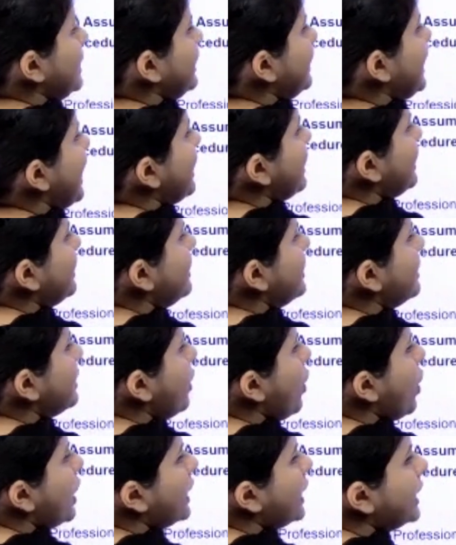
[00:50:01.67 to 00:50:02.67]
that the
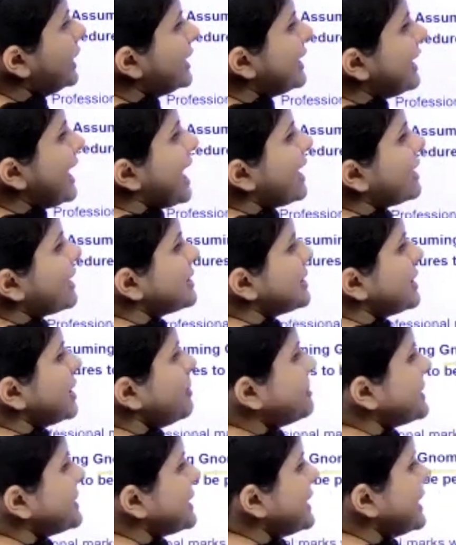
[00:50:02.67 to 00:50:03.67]
auditor
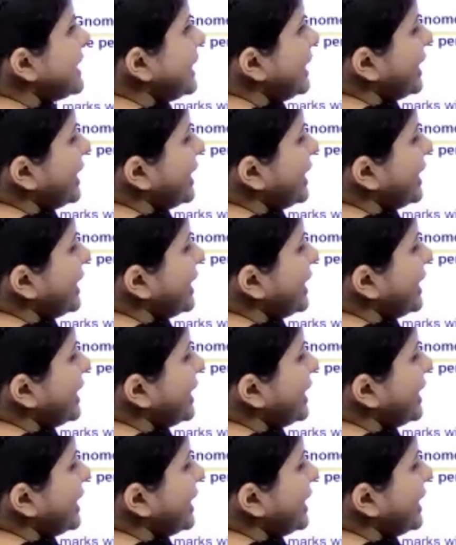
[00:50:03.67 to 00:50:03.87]
accepts the